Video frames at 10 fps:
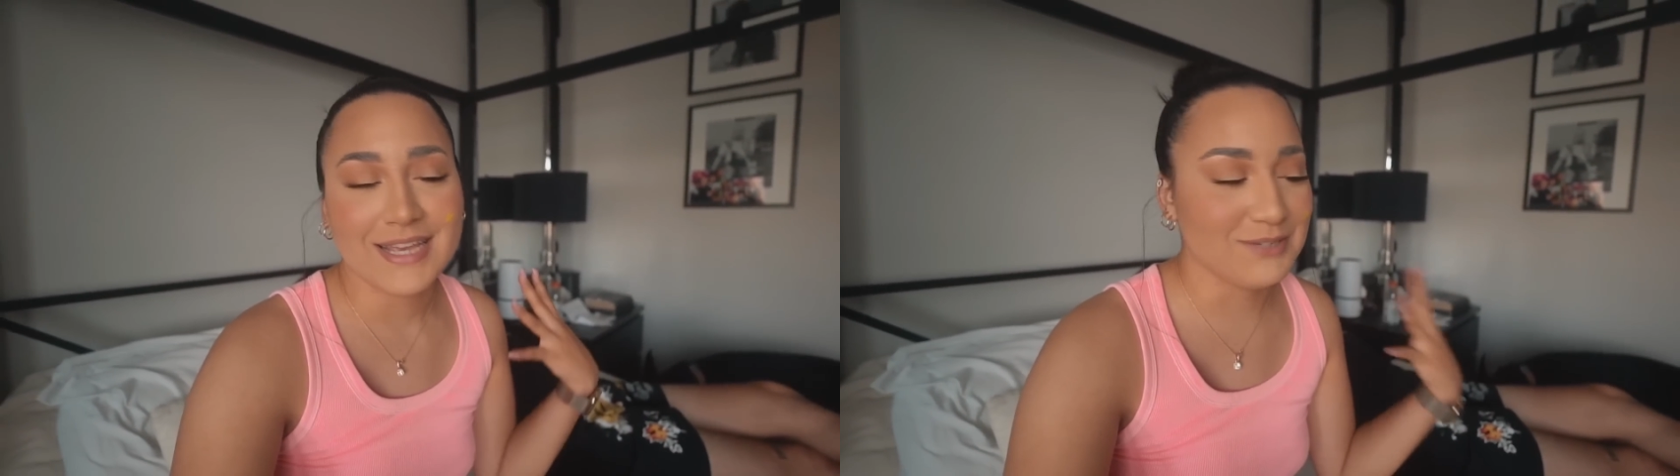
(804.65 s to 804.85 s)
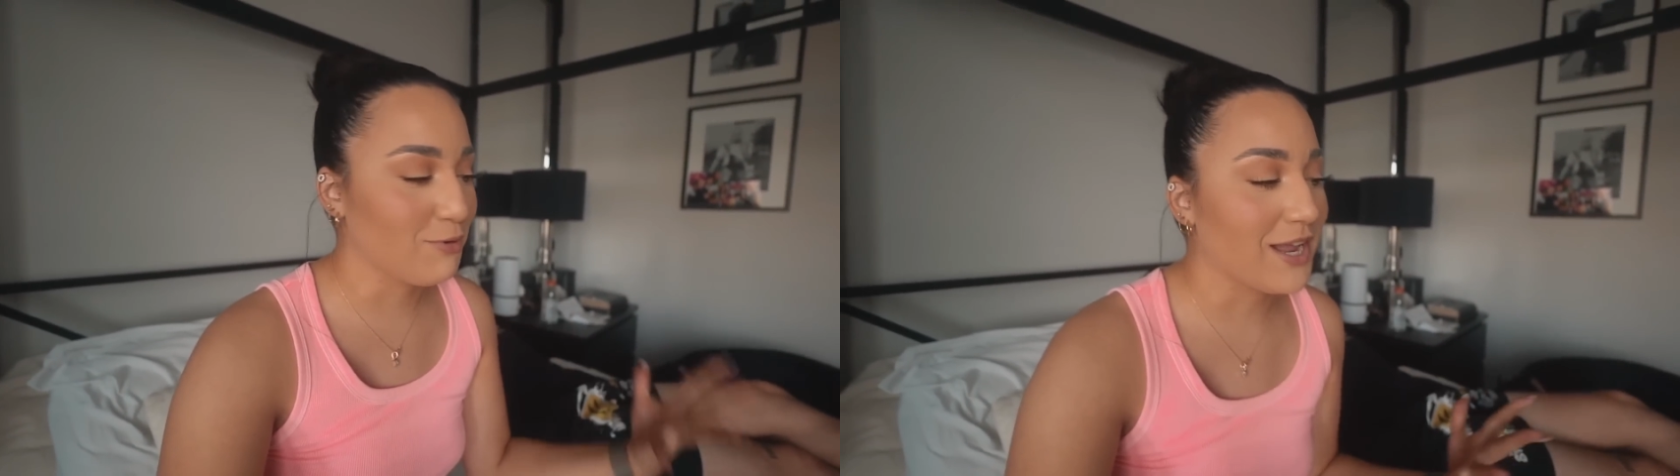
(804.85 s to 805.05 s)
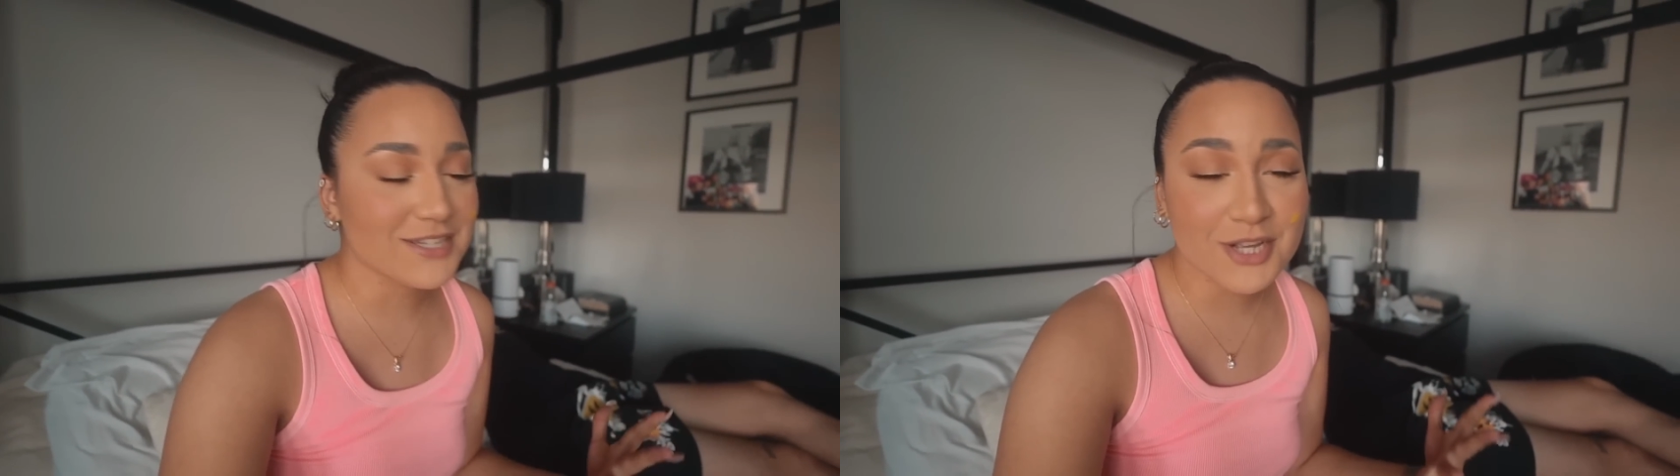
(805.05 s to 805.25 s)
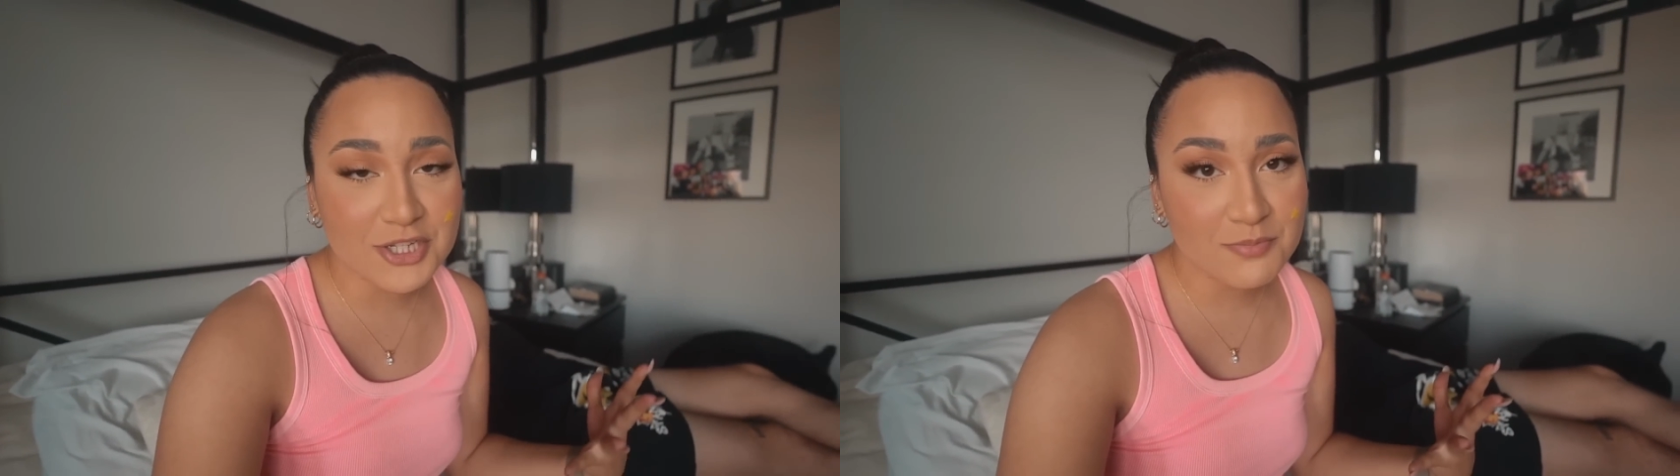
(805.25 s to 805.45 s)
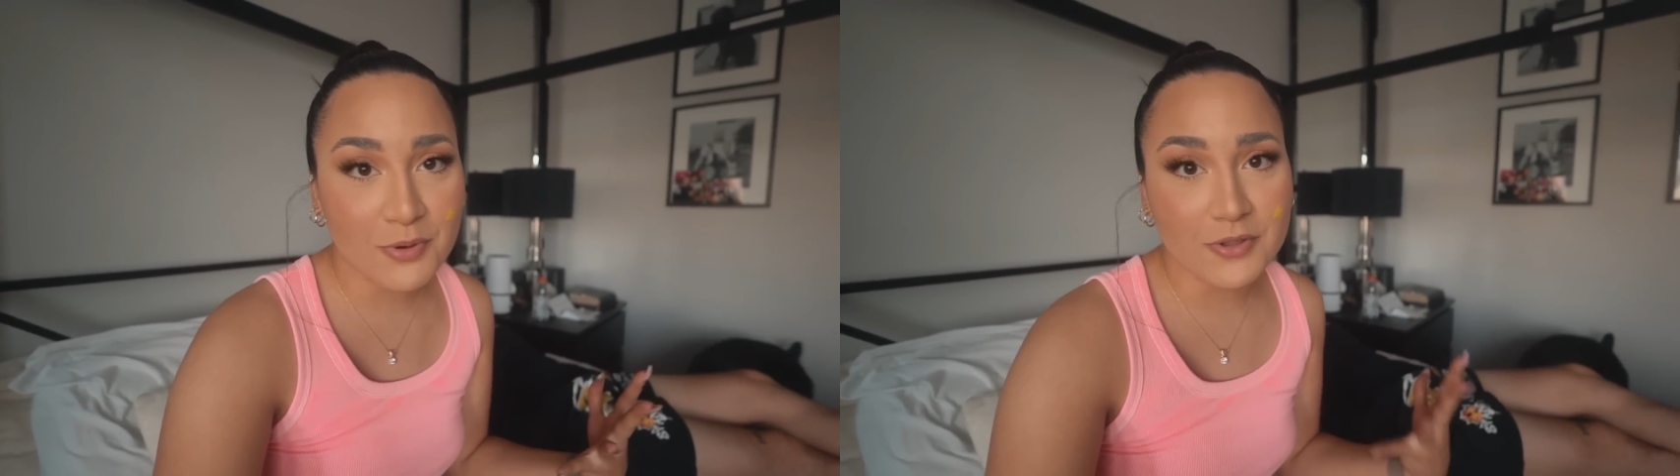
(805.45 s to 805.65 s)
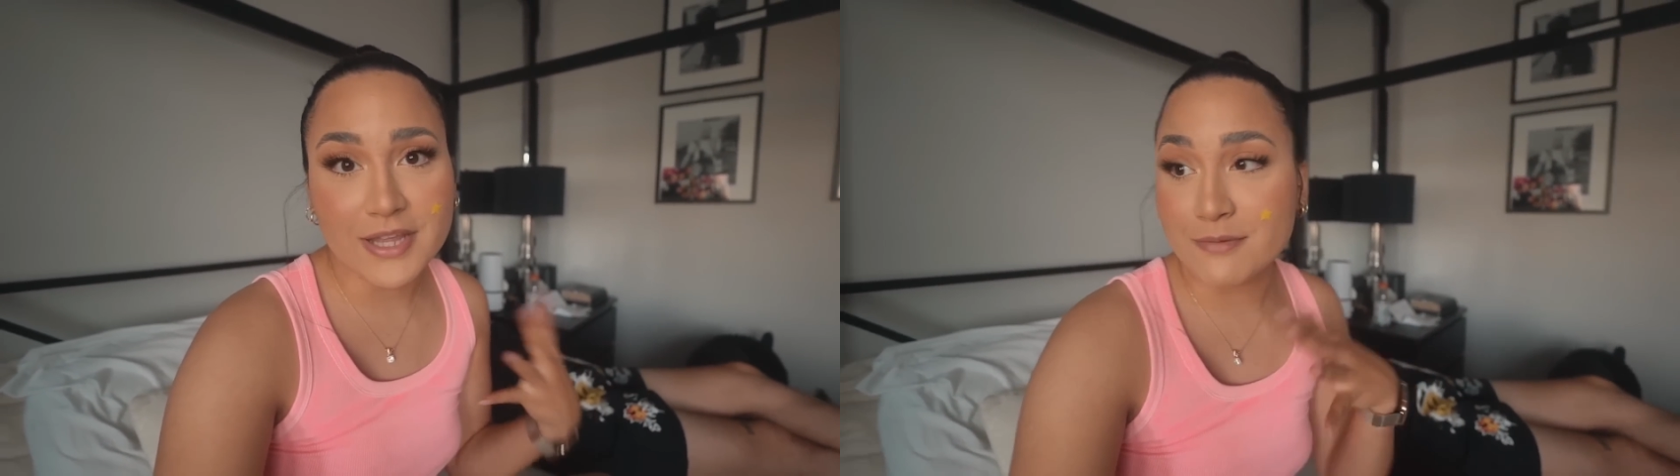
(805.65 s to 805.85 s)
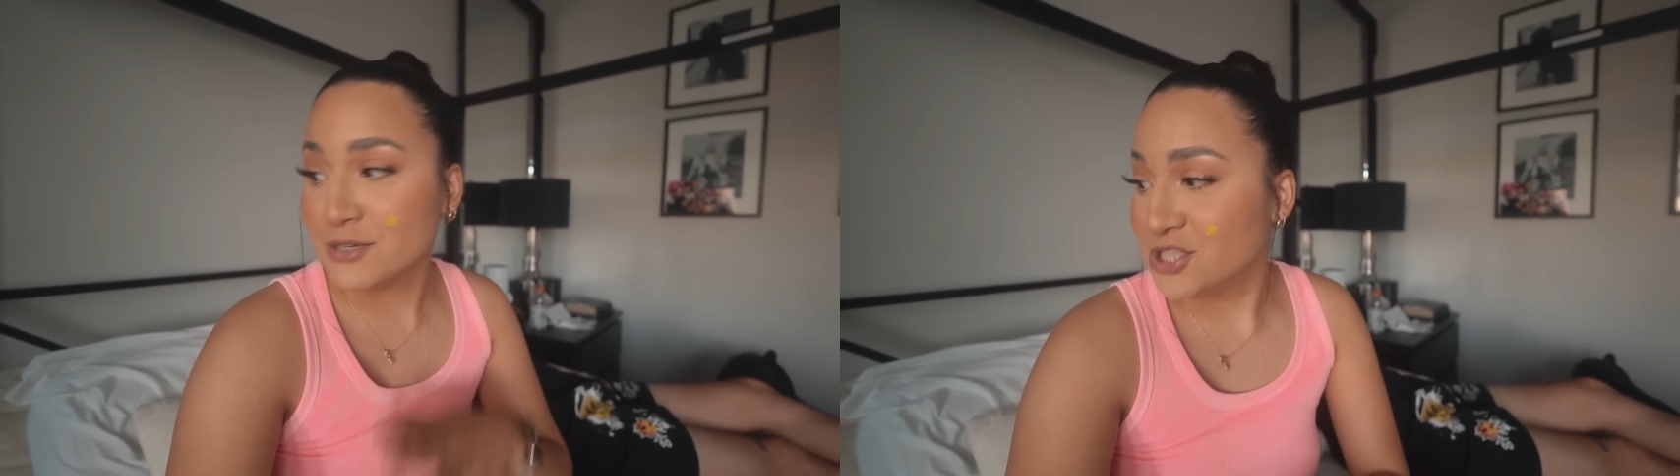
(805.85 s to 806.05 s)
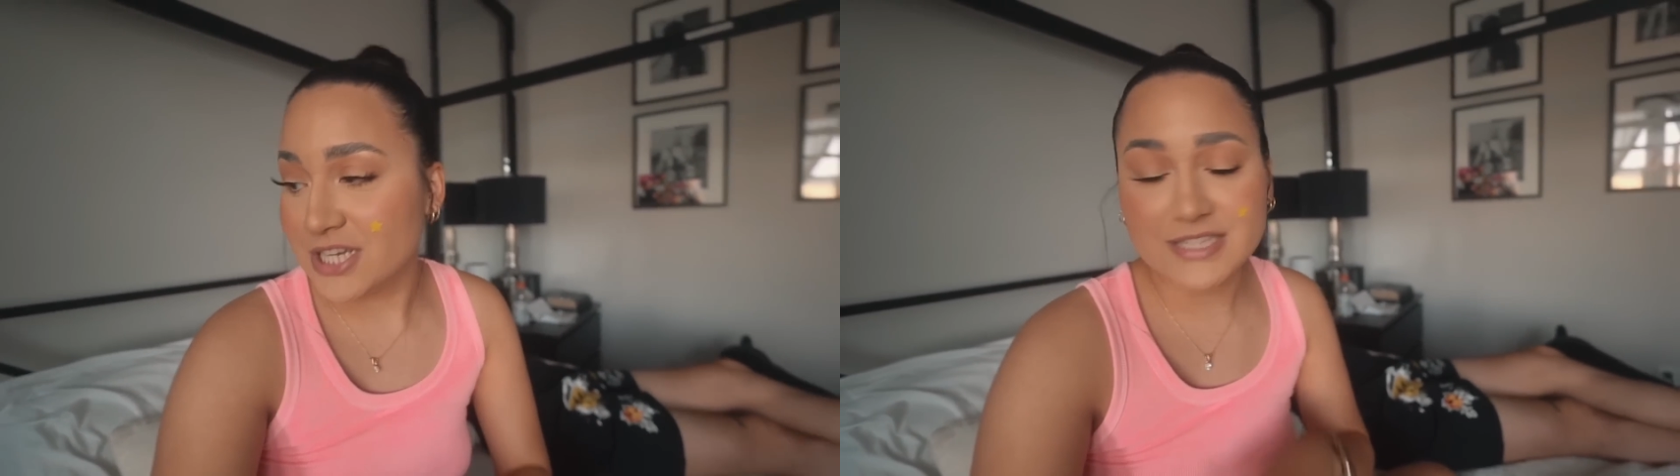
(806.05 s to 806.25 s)
He brought us our Chipotle.
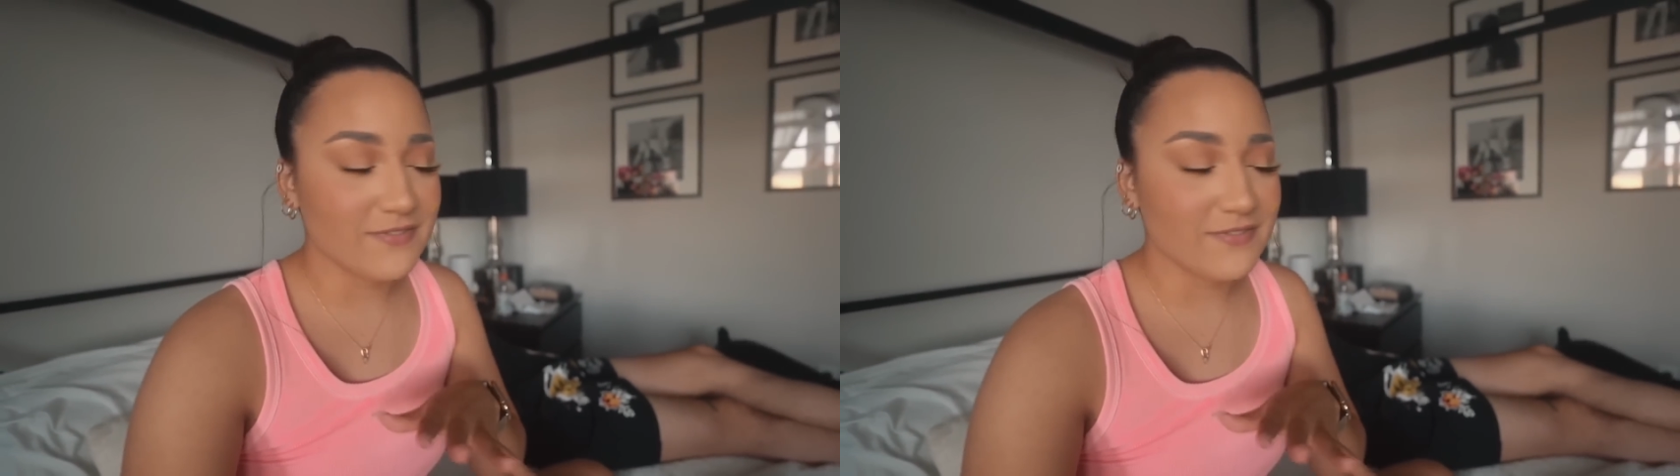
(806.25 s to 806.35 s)
We just